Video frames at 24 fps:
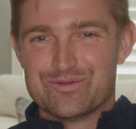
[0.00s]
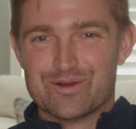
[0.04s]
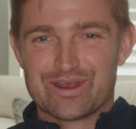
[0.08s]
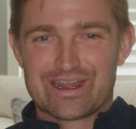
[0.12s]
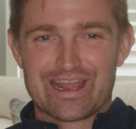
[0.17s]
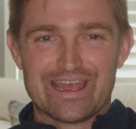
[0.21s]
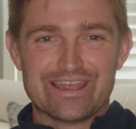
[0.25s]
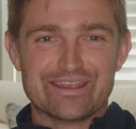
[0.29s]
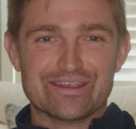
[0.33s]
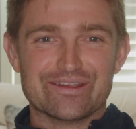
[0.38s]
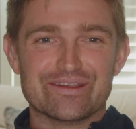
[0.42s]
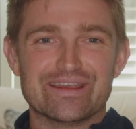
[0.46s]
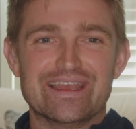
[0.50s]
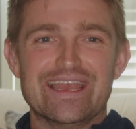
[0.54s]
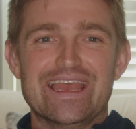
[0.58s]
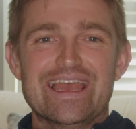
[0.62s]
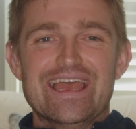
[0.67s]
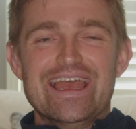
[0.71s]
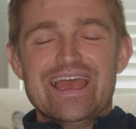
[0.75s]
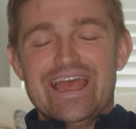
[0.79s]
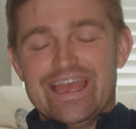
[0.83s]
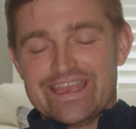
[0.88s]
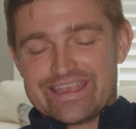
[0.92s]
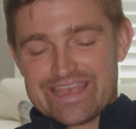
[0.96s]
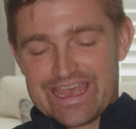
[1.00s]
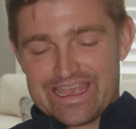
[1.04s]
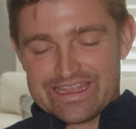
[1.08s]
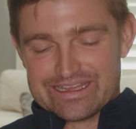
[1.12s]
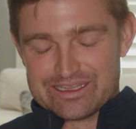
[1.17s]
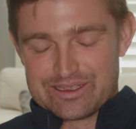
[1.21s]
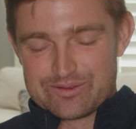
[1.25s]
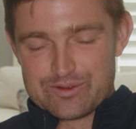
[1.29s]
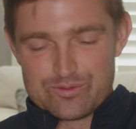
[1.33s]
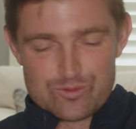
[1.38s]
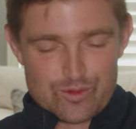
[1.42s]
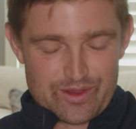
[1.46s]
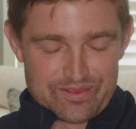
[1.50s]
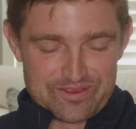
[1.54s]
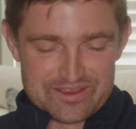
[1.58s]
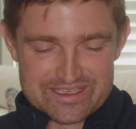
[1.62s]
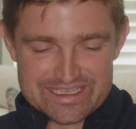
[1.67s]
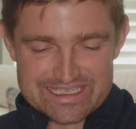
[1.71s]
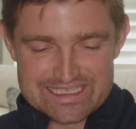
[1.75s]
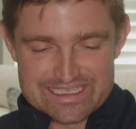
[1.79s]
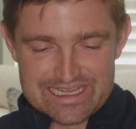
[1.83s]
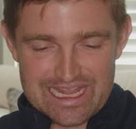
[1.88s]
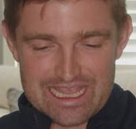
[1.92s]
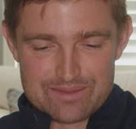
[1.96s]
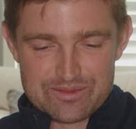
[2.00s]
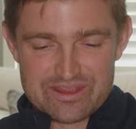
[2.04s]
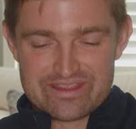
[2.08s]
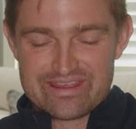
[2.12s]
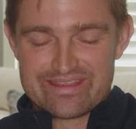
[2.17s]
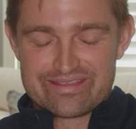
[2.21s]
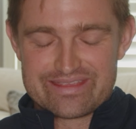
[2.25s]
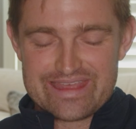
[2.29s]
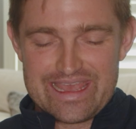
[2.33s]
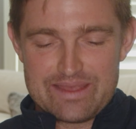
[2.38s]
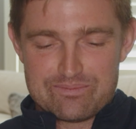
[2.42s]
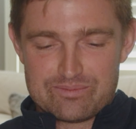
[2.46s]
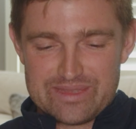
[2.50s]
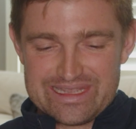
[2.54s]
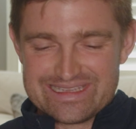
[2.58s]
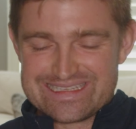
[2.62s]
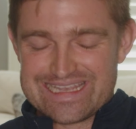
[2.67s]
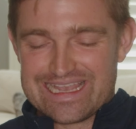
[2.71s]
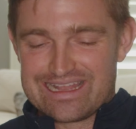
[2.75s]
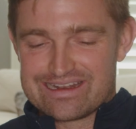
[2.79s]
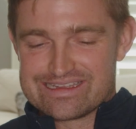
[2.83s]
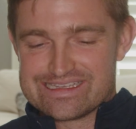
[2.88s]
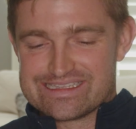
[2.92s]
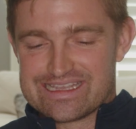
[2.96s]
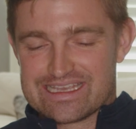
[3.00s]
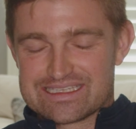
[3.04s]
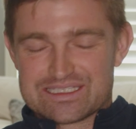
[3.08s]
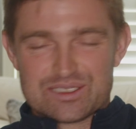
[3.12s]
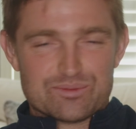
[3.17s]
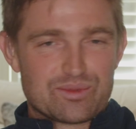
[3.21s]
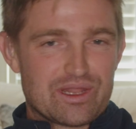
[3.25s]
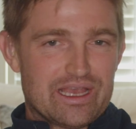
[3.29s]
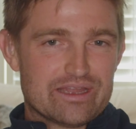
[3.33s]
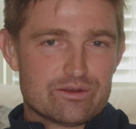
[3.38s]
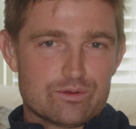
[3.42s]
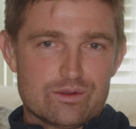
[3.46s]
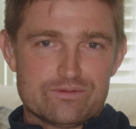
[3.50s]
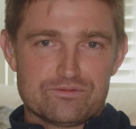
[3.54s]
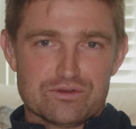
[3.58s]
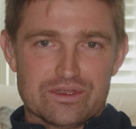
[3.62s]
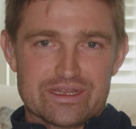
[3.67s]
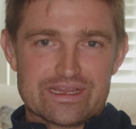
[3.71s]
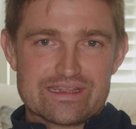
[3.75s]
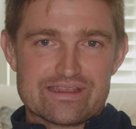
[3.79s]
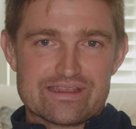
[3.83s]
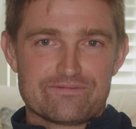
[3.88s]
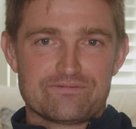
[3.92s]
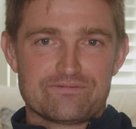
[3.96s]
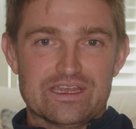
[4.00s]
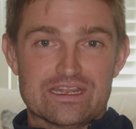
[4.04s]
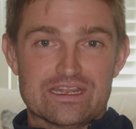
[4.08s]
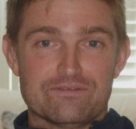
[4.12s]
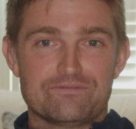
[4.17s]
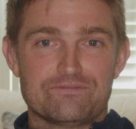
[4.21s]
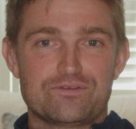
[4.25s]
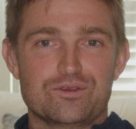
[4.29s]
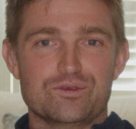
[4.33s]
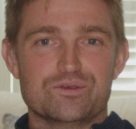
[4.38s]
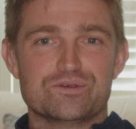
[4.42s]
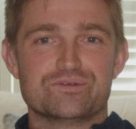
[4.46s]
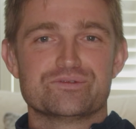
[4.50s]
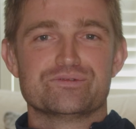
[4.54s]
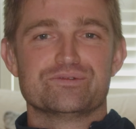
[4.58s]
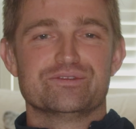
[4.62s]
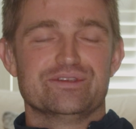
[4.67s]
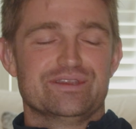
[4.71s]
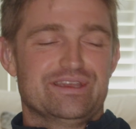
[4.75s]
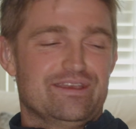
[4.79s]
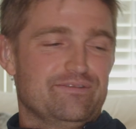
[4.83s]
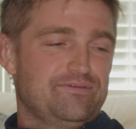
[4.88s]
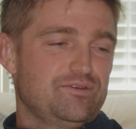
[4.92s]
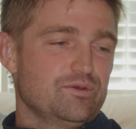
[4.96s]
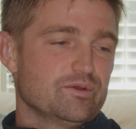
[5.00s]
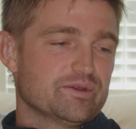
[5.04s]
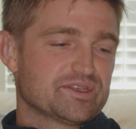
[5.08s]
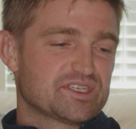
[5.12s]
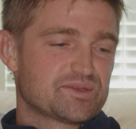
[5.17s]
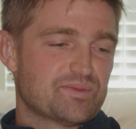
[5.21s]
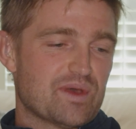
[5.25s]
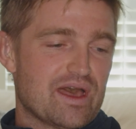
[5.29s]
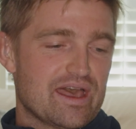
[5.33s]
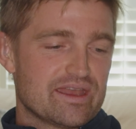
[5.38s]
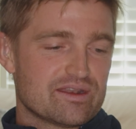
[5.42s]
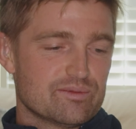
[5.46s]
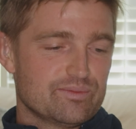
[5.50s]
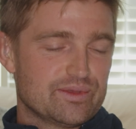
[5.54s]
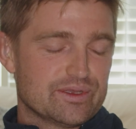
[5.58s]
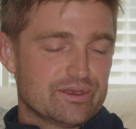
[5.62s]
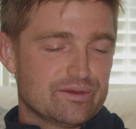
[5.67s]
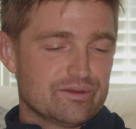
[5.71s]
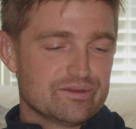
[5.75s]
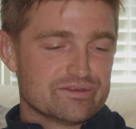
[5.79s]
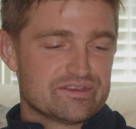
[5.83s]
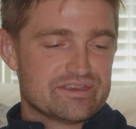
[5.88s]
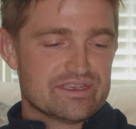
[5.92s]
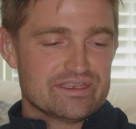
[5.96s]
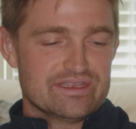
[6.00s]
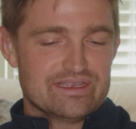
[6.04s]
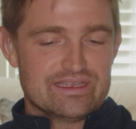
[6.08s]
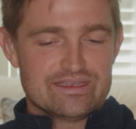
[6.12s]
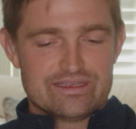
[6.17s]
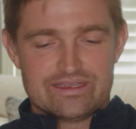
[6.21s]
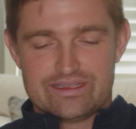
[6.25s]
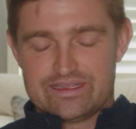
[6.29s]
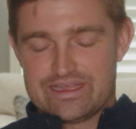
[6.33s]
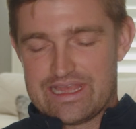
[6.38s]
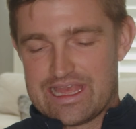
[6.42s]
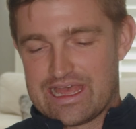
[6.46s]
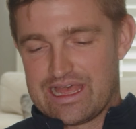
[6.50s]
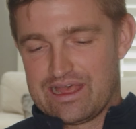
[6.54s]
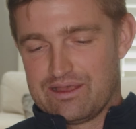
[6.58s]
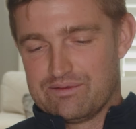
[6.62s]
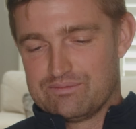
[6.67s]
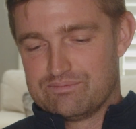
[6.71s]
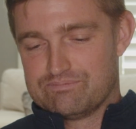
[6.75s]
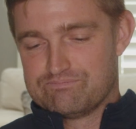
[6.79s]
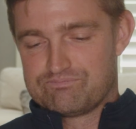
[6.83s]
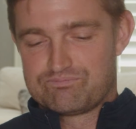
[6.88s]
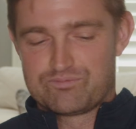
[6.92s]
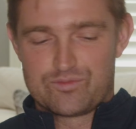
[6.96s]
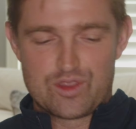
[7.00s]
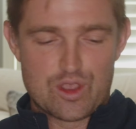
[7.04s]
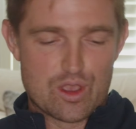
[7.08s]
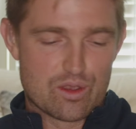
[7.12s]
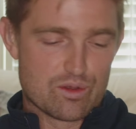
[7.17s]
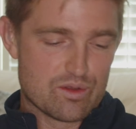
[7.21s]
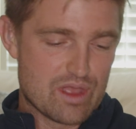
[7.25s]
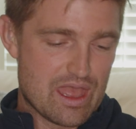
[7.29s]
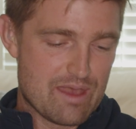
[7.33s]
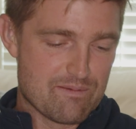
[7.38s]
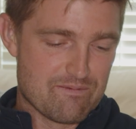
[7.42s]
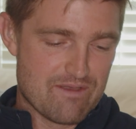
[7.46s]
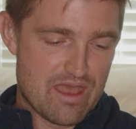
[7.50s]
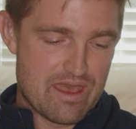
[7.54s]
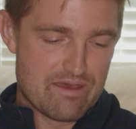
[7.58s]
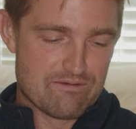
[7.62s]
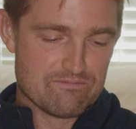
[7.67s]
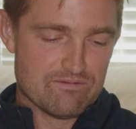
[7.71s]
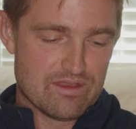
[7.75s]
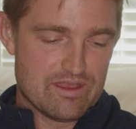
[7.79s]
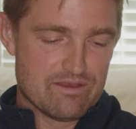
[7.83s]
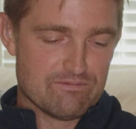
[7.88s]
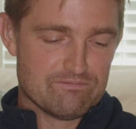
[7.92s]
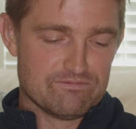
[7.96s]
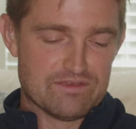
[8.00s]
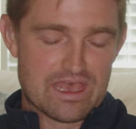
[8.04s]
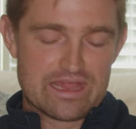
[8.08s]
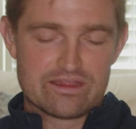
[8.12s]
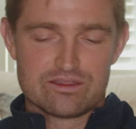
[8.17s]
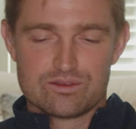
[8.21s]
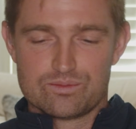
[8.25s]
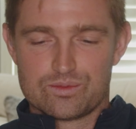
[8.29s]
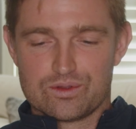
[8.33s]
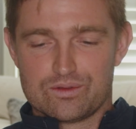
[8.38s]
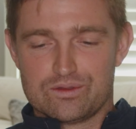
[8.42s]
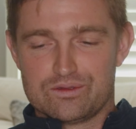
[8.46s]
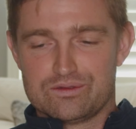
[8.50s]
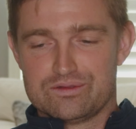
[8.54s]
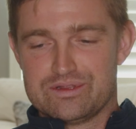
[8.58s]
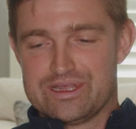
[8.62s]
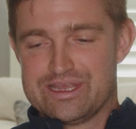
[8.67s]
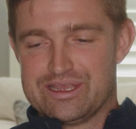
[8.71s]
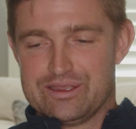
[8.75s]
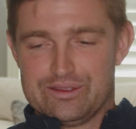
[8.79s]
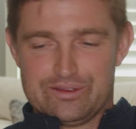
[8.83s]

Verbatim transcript: what are you? Again, with the disclaimer that that mentality doesn't apply to everyone. And if, and if you if you aspire to build um, you know a, a, a valuable